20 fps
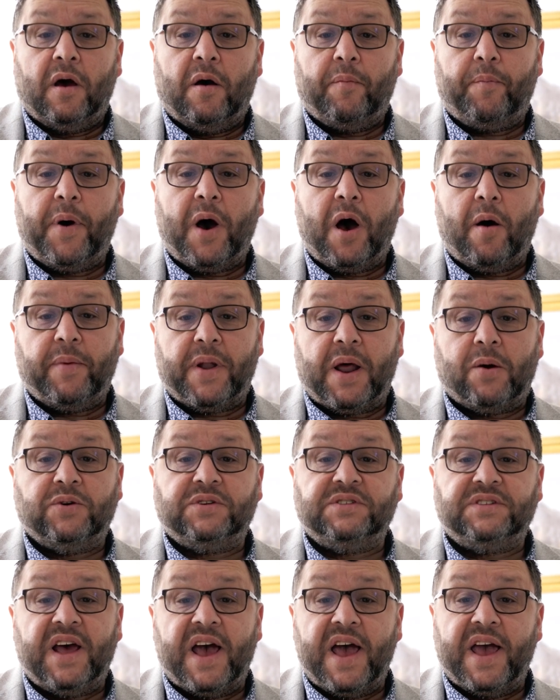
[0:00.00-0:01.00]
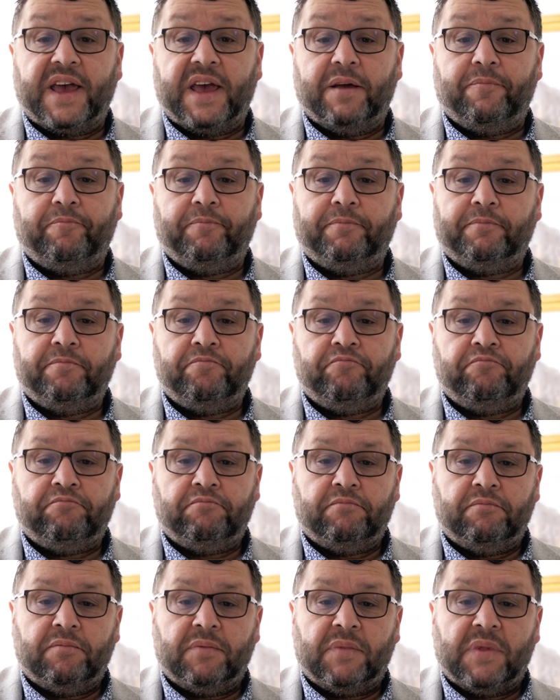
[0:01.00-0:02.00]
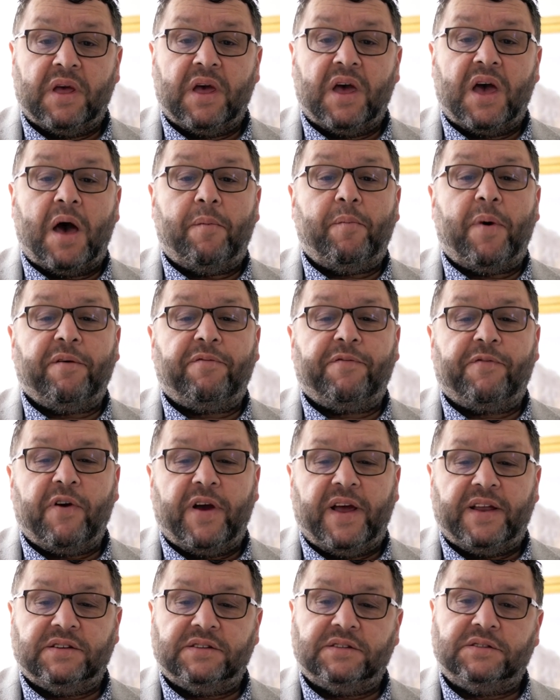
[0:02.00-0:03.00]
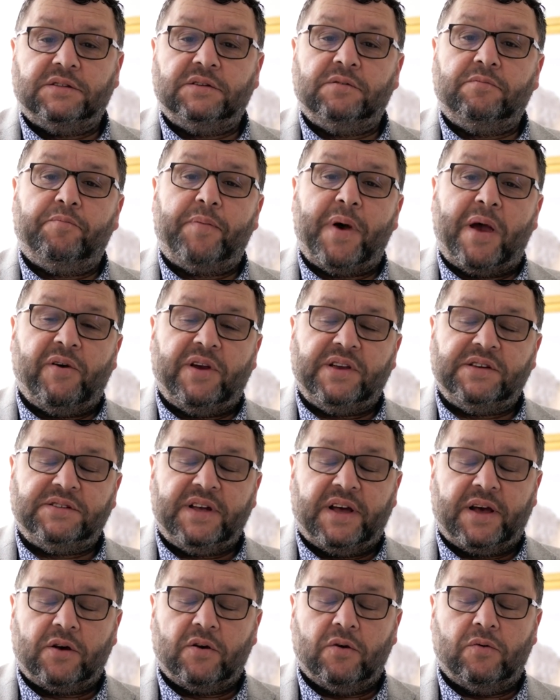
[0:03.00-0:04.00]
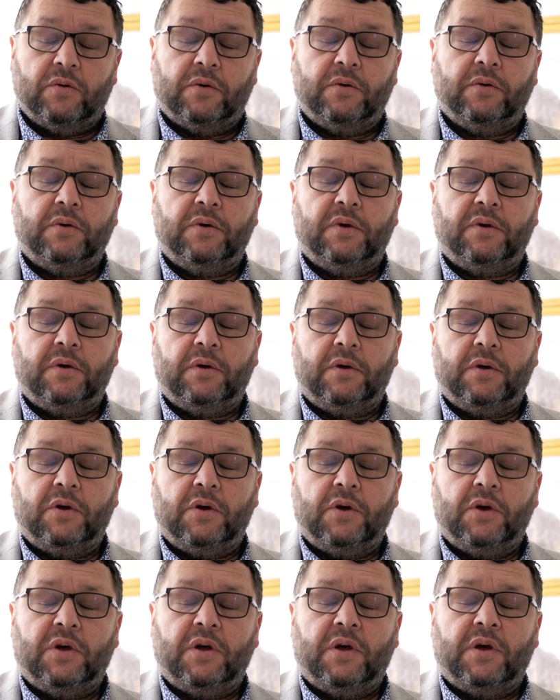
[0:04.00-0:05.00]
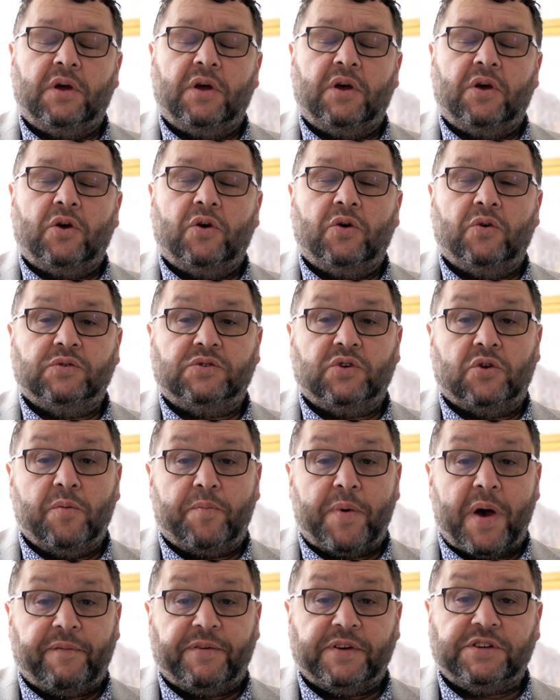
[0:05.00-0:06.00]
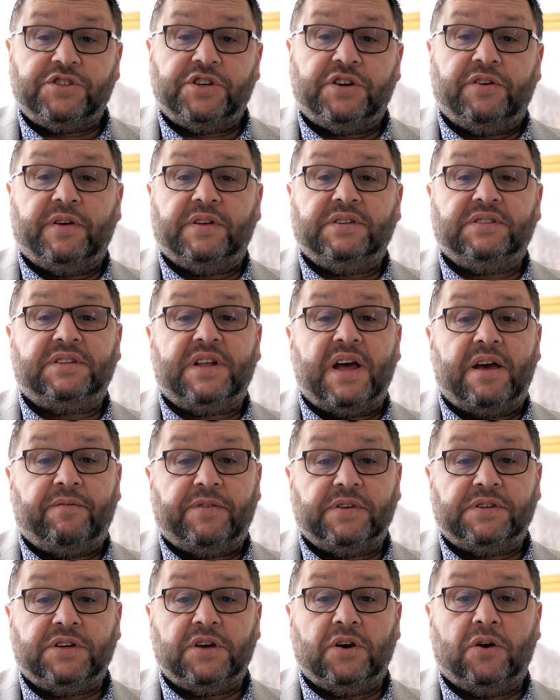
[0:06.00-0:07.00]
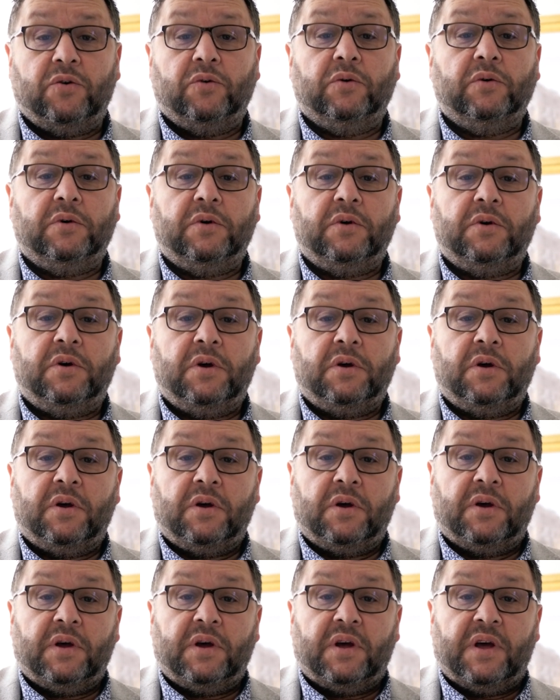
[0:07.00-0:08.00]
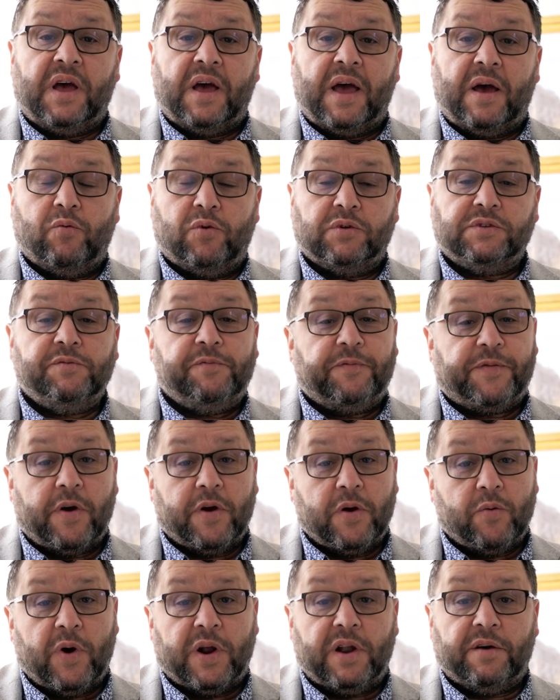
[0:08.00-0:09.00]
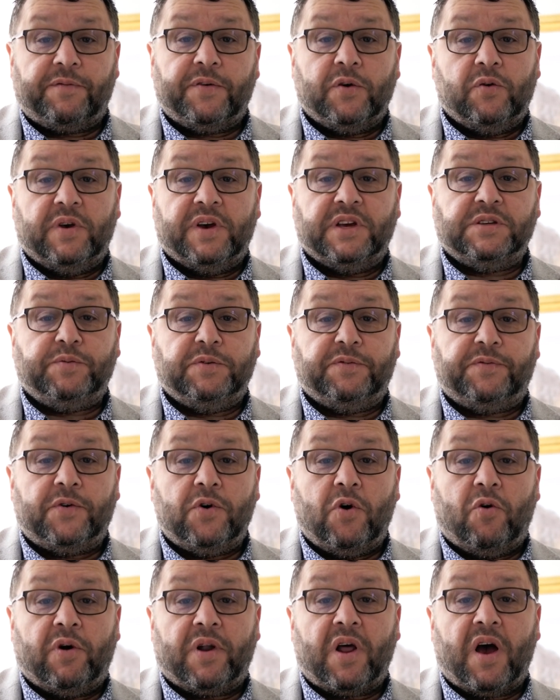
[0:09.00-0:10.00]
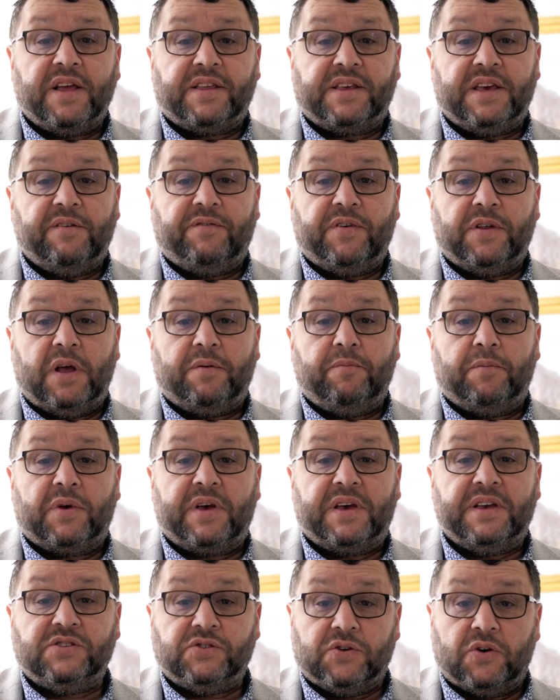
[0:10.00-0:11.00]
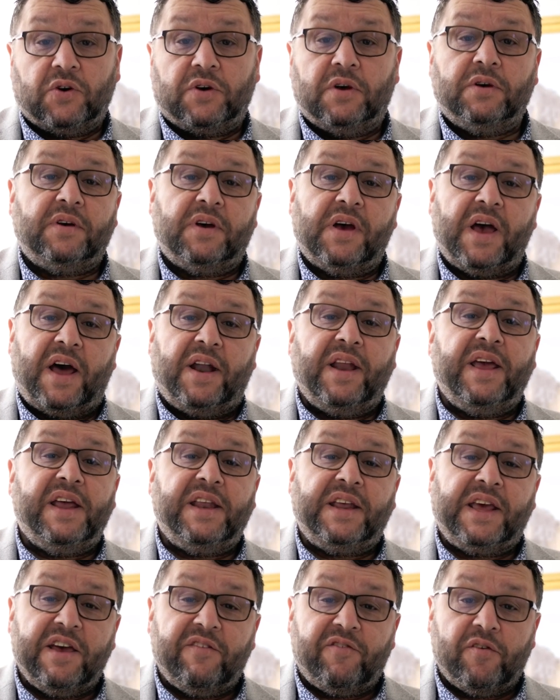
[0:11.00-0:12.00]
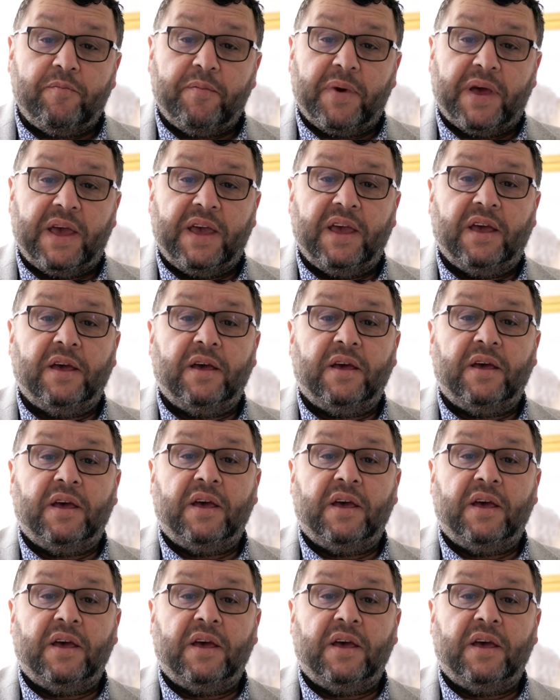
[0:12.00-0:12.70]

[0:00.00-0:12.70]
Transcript: apartment I was staying in, and my friend Barry Stechel, who's a Lubavitcher in Stamford Hill, wasn't very well a few years before, and I'd given him chizuk and he'd given me